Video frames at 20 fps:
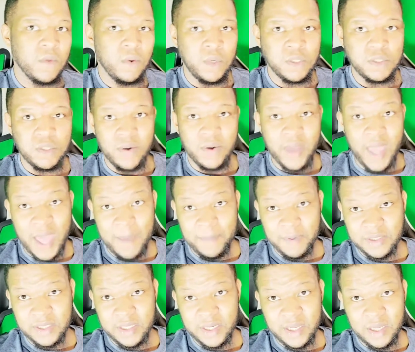What's gonna
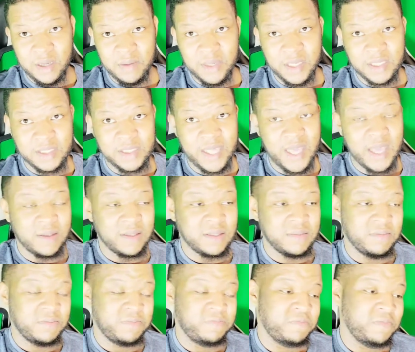happen to them is that
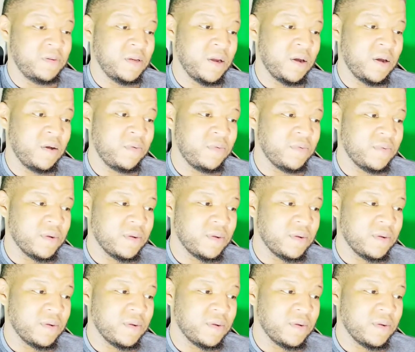you know